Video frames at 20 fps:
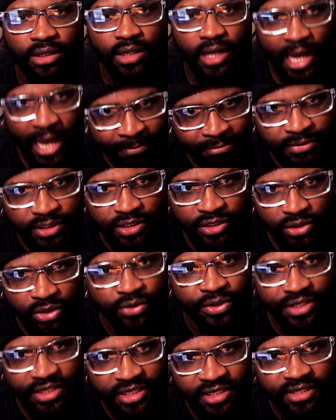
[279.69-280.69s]
I'm
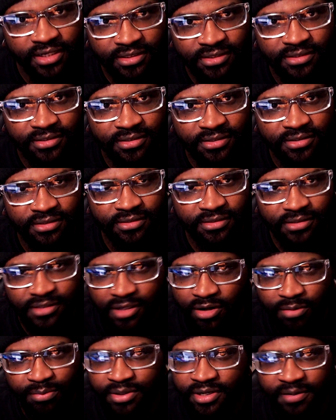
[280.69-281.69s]
doing this.
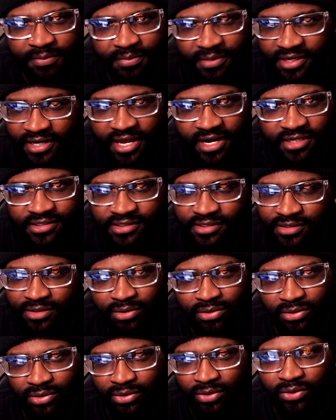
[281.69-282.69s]
Don't put a banana to
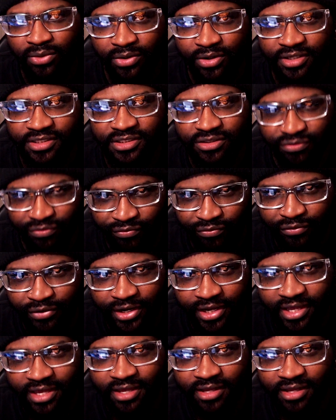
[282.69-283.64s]
your orange, you freak.